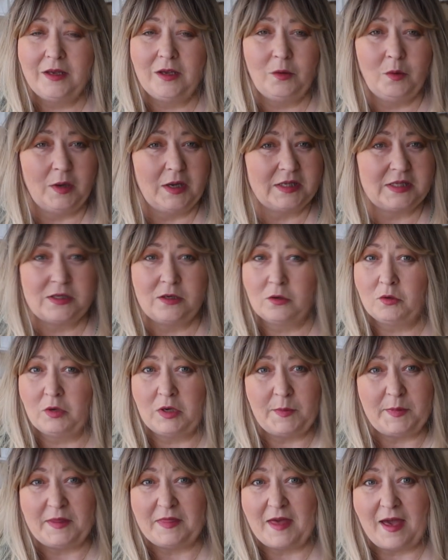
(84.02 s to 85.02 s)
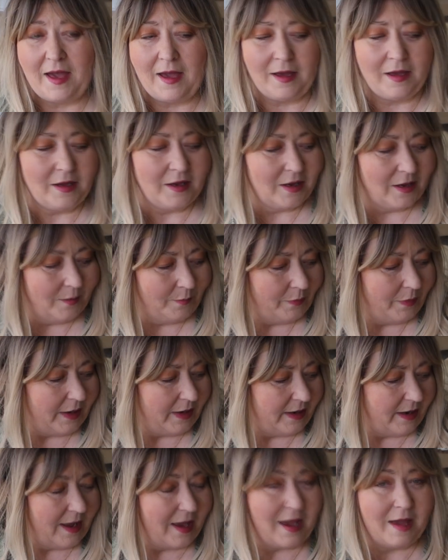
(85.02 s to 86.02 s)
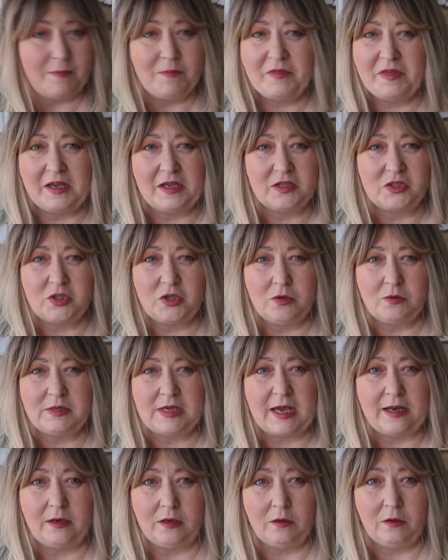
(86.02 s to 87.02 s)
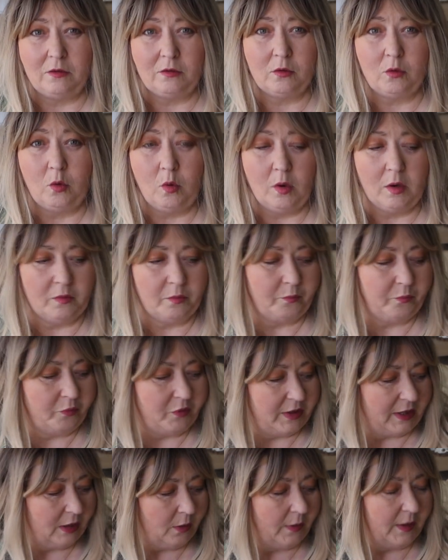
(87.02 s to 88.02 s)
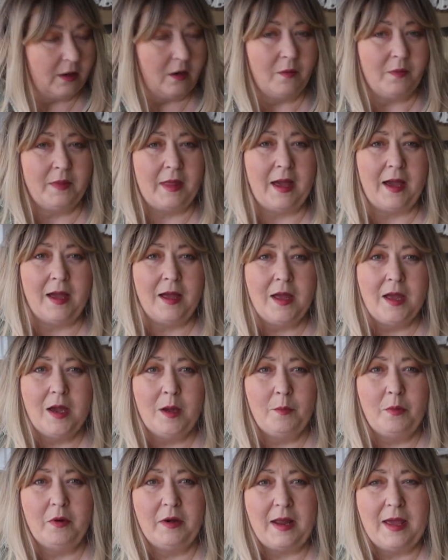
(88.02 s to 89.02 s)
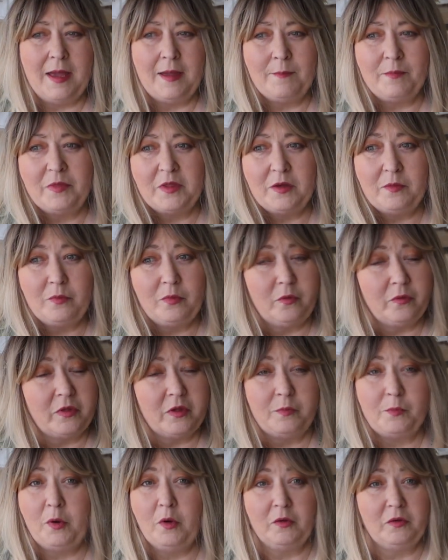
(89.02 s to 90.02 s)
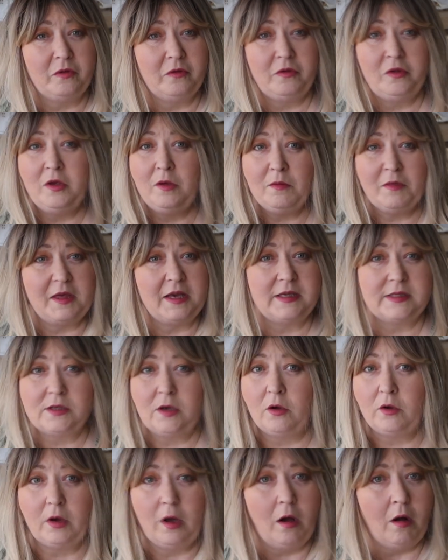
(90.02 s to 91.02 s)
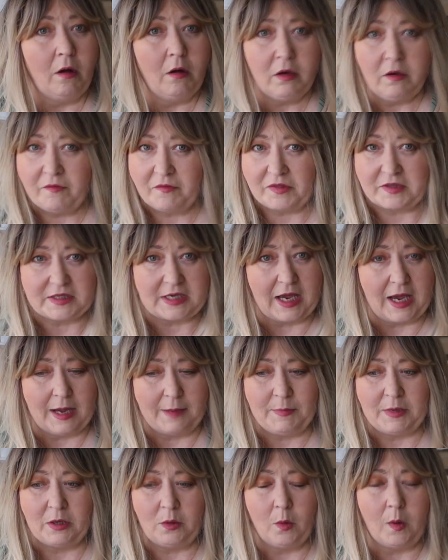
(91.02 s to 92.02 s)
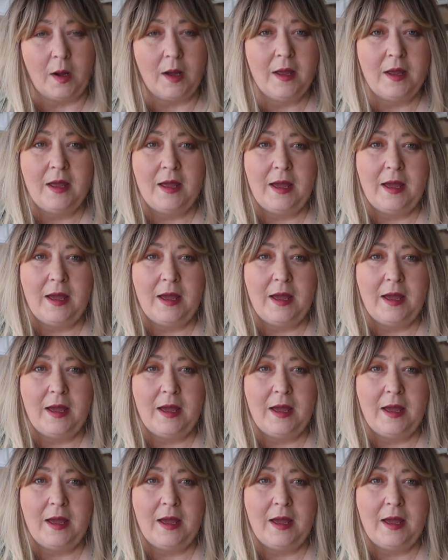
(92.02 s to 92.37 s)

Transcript: you know, it's not going to be there. But um, things do tend to go pretty quick on there. But um, they, they put new things on all of the time, you know.